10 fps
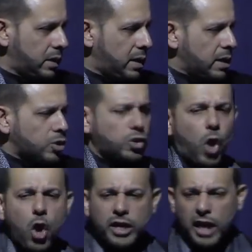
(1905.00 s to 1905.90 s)

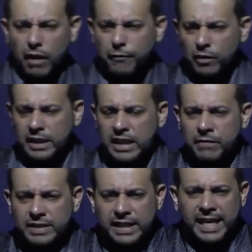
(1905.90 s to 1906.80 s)
So careful that
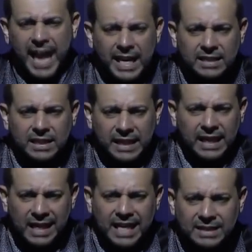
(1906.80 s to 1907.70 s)
even the candle he
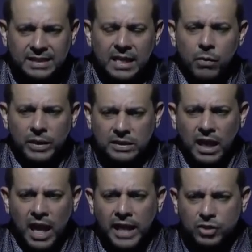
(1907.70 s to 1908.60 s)
lit, when
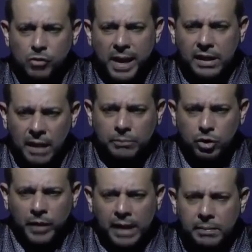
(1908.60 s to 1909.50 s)
Talha and Zubair come to
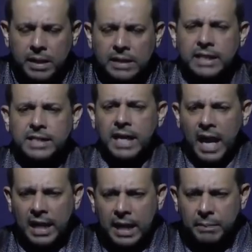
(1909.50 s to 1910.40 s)
him, they said,
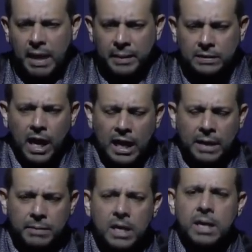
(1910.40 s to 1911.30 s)
Ali ibn Abi Talib,
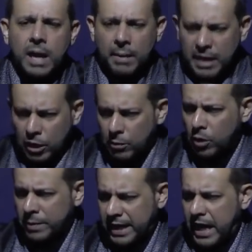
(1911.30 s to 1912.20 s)
Amir
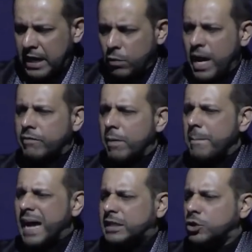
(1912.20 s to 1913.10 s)
al-Mu'mineen, we have a
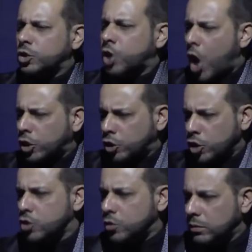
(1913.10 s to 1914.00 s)
matter to talk to you.